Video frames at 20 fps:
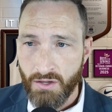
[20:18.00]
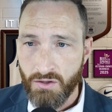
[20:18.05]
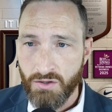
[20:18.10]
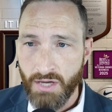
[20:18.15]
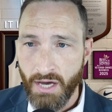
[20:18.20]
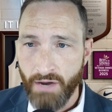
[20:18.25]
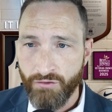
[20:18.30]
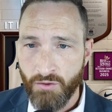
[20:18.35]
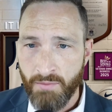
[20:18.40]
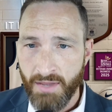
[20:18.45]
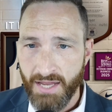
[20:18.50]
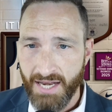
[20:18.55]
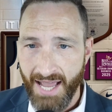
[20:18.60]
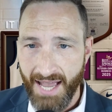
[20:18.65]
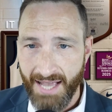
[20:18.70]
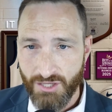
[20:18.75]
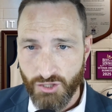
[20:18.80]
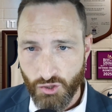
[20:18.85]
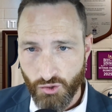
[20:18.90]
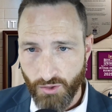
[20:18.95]
government
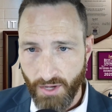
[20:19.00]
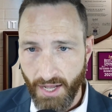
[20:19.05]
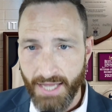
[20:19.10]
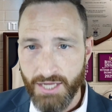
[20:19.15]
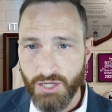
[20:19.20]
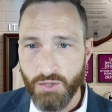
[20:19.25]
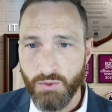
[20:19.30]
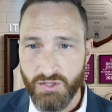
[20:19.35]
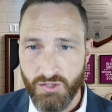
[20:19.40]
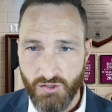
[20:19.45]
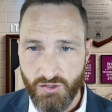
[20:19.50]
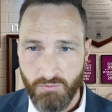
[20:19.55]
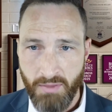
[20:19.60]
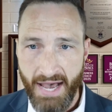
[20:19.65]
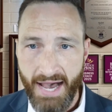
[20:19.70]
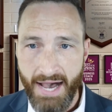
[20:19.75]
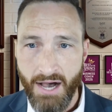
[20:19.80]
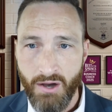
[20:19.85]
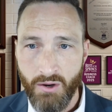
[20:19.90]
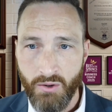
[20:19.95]
has tried to
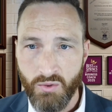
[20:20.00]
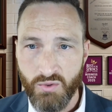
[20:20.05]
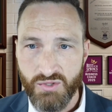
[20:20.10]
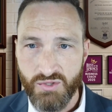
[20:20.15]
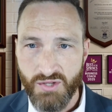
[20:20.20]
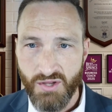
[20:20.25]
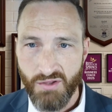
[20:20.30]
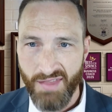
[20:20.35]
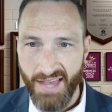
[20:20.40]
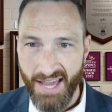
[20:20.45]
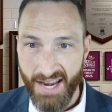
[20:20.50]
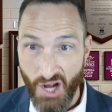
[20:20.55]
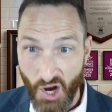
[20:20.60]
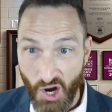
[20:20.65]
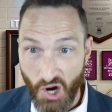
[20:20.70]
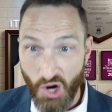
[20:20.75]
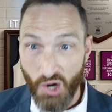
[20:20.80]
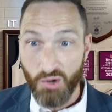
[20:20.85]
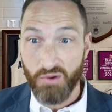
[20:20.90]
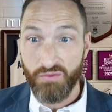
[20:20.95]
espouse that
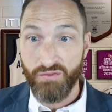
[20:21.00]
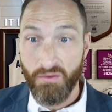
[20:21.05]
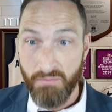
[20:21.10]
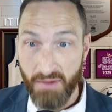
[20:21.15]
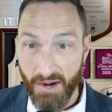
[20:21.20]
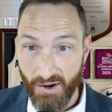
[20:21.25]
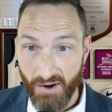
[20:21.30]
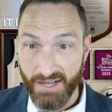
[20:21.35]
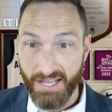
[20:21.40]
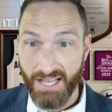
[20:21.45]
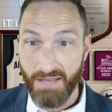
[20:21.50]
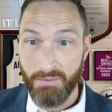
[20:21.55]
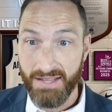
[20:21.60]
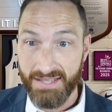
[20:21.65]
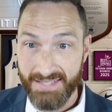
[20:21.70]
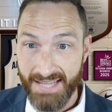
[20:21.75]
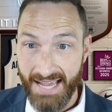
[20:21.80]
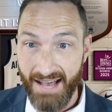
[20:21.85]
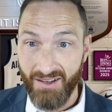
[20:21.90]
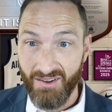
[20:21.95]
heart of America
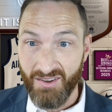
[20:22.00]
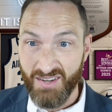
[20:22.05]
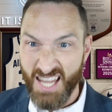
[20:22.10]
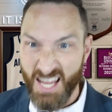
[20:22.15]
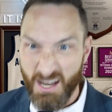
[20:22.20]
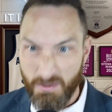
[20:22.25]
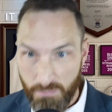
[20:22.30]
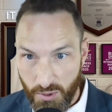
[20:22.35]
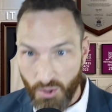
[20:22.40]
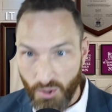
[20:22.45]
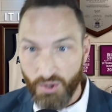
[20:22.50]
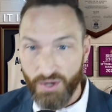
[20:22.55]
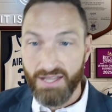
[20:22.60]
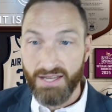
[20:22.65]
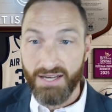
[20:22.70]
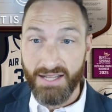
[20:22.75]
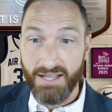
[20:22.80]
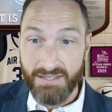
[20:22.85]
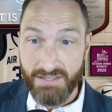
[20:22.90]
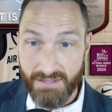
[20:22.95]
mentality and put
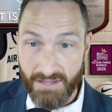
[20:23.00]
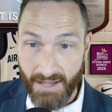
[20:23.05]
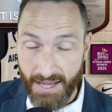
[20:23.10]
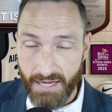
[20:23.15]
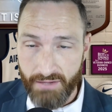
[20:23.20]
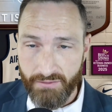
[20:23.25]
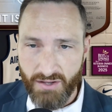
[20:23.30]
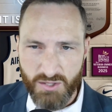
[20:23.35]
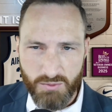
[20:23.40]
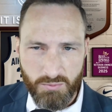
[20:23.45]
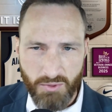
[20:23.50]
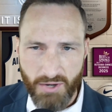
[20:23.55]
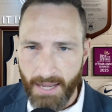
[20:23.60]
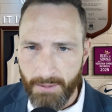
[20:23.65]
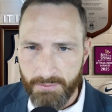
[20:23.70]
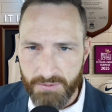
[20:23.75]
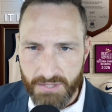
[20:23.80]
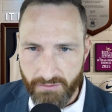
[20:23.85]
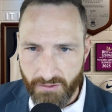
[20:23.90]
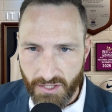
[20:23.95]
it inside of us,
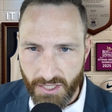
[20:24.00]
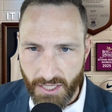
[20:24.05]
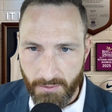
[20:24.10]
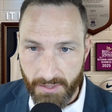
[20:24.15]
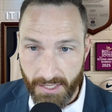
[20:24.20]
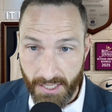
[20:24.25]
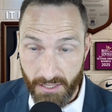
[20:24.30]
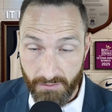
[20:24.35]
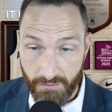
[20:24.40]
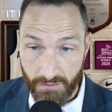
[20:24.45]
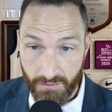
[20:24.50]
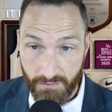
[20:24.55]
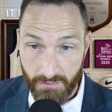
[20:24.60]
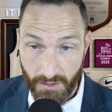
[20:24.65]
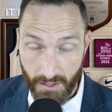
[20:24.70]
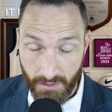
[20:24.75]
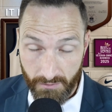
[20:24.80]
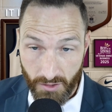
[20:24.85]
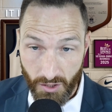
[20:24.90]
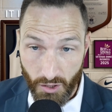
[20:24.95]
perhaps even coming out
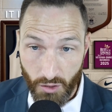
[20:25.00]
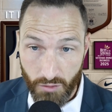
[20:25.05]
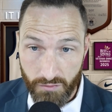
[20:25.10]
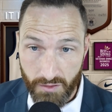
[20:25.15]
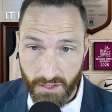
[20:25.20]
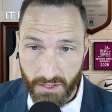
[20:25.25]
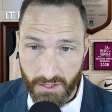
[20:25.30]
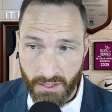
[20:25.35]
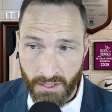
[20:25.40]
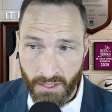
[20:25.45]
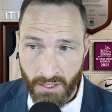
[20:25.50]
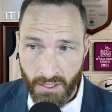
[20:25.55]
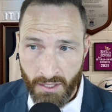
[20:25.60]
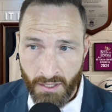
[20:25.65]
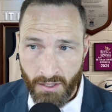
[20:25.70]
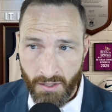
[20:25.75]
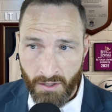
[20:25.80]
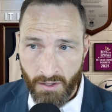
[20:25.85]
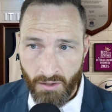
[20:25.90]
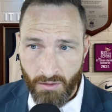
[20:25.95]
of COVID.
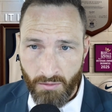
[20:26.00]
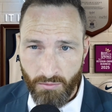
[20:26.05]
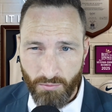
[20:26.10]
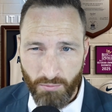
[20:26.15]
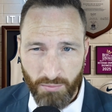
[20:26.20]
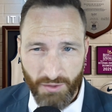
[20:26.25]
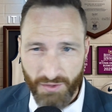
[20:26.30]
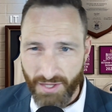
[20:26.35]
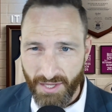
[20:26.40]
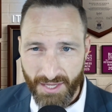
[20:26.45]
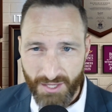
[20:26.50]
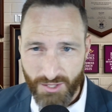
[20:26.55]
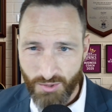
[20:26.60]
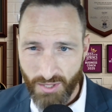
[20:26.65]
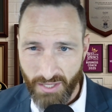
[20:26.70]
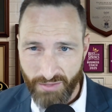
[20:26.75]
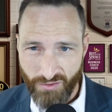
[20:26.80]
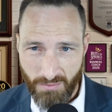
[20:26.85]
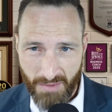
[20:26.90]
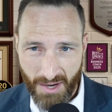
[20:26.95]
But the
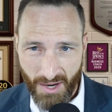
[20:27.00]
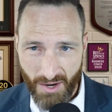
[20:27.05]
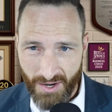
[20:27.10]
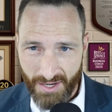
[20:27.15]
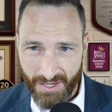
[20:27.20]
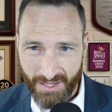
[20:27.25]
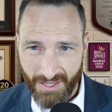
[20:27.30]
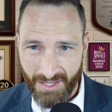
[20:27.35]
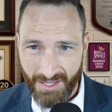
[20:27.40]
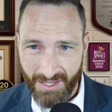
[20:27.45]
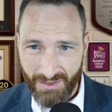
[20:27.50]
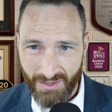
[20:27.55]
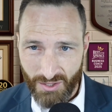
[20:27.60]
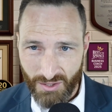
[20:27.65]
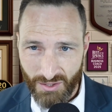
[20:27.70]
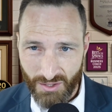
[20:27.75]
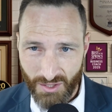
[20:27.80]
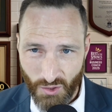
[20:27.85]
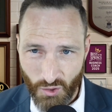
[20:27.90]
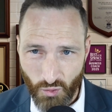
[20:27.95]
history of America,
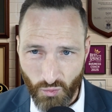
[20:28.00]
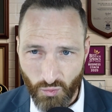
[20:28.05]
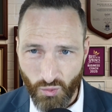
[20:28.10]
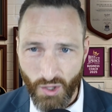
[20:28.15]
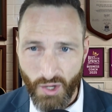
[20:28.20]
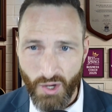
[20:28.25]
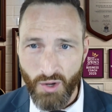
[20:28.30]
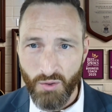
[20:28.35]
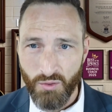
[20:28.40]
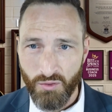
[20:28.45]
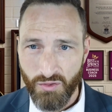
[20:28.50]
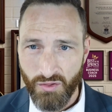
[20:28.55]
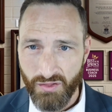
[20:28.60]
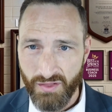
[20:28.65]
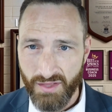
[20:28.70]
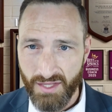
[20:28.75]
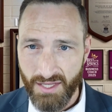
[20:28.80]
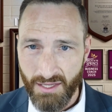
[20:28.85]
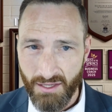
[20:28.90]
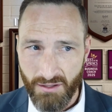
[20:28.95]
the growth,
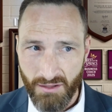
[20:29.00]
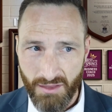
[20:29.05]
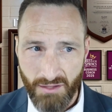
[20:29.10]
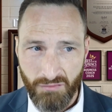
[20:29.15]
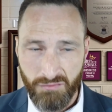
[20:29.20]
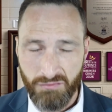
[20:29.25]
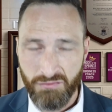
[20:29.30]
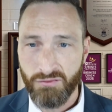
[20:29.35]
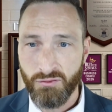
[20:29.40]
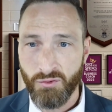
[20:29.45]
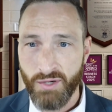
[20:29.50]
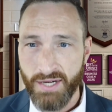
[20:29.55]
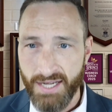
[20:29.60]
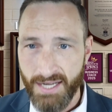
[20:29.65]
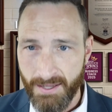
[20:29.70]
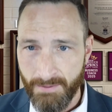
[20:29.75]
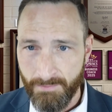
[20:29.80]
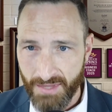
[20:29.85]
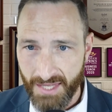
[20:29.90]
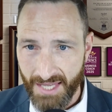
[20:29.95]
the
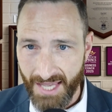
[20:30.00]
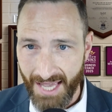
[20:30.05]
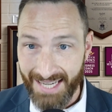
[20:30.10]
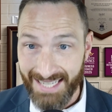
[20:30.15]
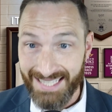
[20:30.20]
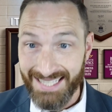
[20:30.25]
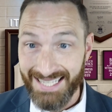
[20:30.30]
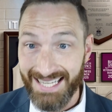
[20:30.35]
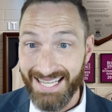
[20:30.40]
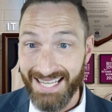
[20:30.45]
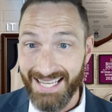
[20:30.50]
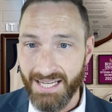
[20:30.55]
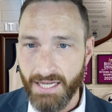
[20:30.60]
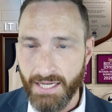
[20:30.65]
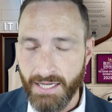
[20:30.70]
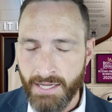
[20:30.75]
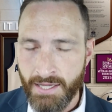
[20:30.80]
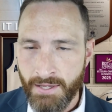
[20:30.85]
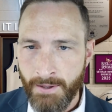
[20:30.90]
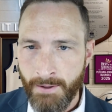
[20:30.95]
freedom, the
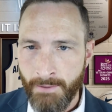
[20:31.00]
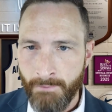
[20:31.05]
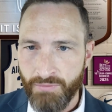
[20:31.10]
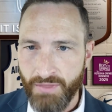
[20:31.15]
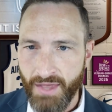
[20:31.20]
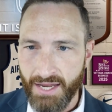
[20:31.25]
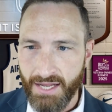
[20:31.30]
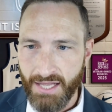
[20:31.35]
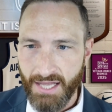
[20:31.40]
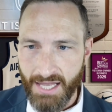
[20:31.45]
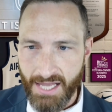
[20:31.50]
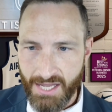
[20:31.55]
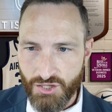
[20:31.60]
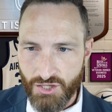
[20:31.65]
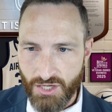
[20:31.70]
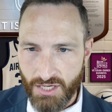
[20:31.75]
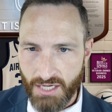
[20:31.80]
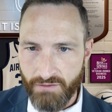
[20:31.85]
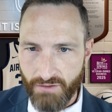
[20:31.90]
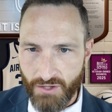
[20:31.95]
idea that
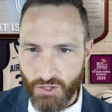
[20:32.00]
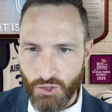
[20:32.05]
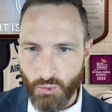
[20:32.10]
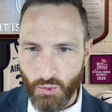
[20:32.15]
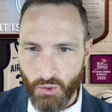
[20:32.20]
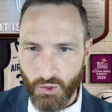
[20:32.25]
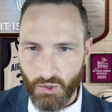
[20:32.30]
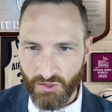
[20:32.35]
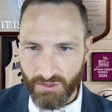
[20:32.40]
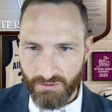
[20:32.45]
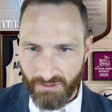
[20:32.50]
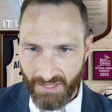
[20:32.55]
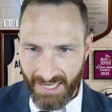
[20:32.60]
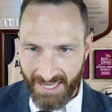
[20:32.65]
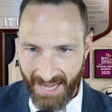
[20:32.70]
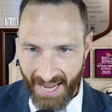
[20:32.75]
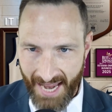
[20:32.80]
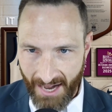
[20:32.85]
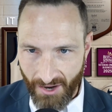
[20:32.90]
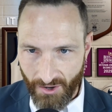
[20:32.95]
each individual
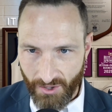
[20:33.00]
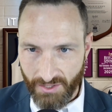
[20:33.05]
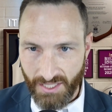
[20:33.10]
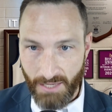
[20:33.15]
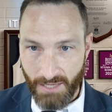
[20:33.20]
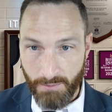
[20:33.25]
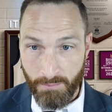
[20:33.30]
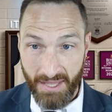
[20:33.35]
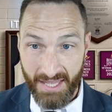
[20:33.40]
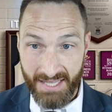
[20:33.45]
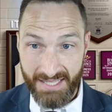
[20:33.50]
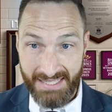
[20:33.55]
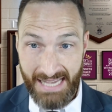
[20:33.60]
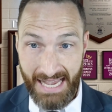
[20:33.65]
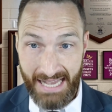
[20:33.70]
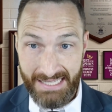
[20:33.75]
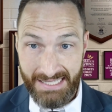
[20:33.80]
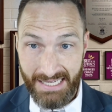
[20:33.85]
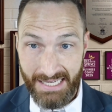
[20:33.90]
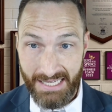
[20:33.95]
inherently
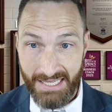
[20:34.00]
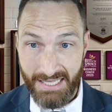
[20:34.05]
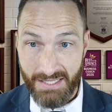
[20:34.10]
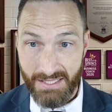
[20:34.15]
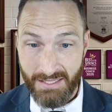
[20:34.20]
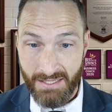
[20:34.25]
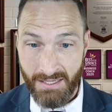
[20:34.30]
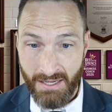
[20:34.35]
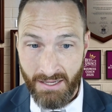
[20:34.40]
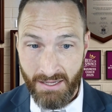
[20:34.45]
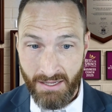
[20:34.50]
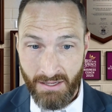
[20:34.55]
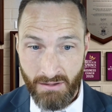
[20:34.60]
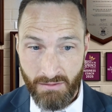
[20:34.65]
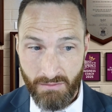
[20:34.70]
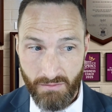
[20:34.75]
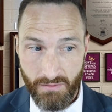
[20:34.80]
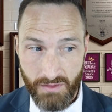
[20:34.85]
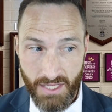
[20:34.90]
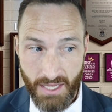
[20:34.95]
possesses
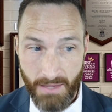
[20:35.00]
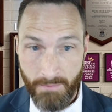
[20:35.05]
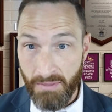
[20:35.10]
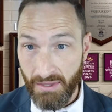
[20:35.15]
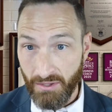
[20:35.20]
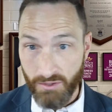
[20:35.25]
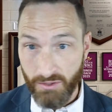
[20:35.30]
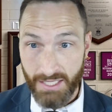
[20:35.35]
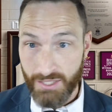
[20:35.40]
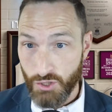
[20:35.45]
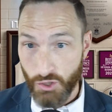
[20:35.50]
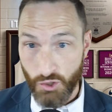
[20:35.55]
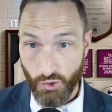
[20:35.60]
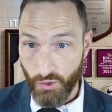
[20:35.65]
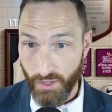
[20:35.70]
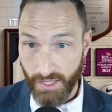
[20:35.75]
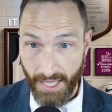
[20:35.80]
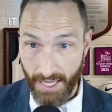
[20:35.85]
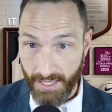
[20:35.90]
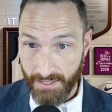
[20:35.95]
the ability to
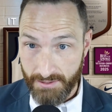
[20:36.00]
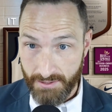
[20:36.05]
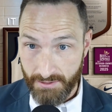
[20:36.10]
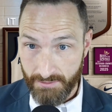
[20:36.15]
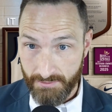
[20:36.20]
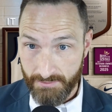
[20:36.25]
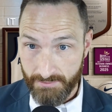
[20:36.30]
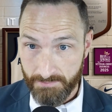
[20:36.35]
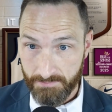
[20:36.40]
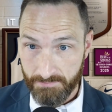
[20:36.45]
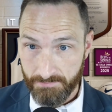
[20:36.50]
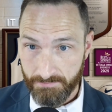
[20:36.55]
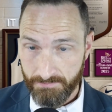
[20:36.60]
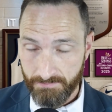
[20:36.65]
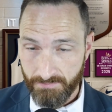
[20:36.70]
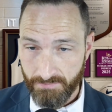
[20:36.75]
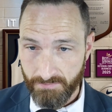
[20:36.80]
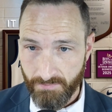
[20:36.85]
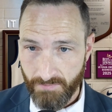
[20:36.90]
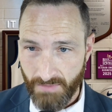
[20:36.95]
create
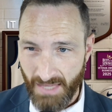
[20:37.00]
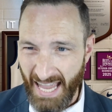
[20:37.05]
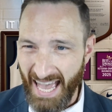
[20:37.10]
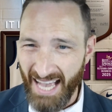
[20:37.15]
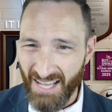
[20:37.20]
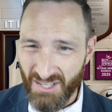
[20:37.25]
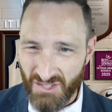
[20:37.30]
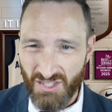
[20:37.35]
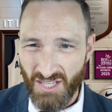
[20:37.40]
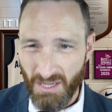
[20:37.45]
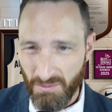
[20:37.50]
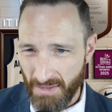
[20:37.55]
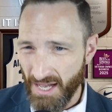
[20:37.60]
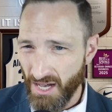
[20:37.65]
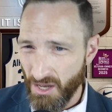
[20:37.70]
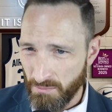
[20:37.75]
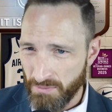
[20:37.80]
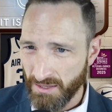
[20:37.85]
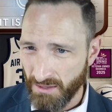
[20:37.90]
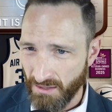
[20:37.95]
has
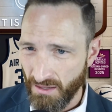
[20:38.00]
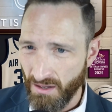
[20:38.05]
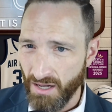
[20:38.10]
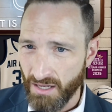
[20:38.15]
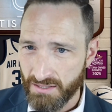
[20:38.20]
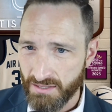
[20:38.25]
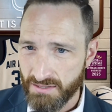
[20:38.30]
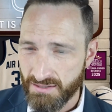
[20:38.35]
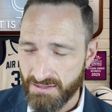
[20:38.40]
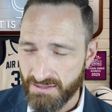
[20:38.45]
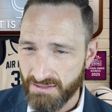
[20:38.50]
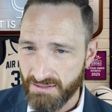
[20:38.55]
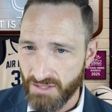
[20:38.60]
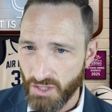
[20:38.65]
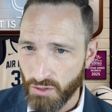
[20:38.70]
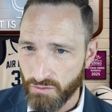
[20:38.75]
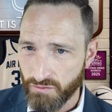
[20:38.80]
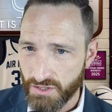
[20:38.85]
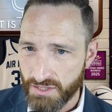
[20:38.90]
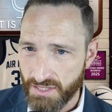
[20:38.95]
somehow been lost
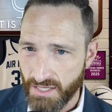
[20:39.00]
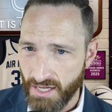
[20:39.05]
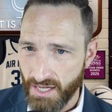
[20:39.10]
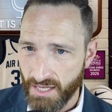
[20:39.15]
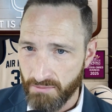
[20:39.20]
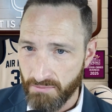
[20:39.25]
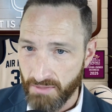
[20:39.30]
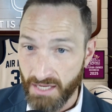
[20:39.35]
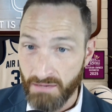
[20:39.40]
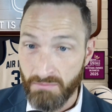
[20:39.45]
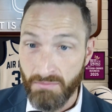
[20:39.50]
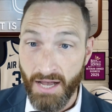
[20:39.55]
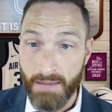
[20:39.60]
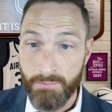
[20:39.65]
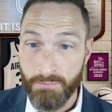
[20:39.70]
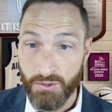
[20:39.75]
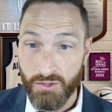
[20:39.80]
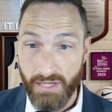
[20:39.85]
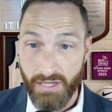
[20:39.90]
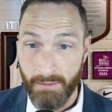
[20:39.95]
over time. In my
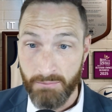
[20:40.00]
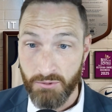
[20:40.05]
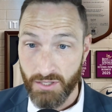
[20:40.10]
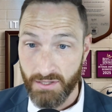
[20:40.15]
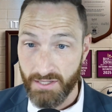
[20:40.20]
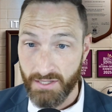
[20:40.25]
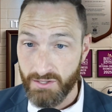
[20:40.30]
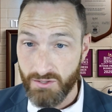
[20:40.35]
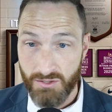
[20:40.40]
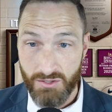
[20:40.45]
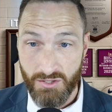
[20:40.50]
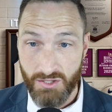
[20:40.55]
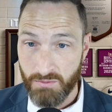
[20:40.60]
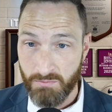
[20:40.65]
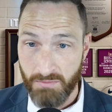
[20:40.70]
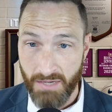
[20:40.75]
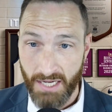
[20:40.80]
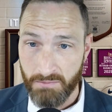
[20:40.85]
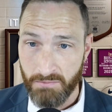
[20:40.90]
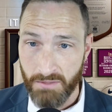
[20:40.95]
perception, this is just
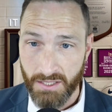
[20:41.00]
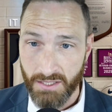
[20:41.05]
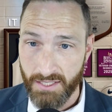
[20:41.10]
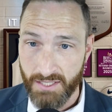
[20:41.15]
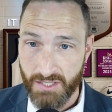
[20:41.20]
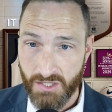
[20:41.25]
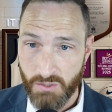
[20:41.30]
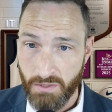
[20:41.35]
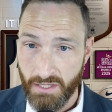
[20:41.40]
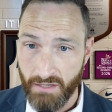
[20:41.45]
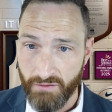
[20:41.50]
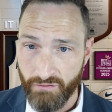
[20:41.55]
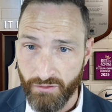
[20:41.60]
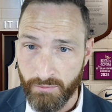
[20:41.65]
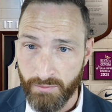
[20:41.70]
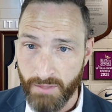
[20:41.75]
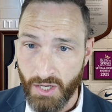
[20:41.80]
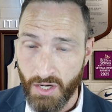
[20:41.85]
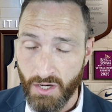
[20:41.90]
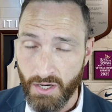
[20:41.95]
Mike McLean speaking from
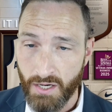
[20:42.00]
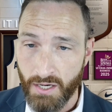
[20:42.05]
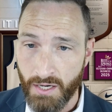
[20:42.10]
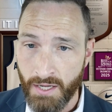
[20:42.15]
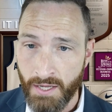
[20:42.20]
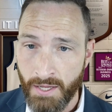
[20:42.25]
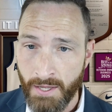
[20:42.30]
the heart.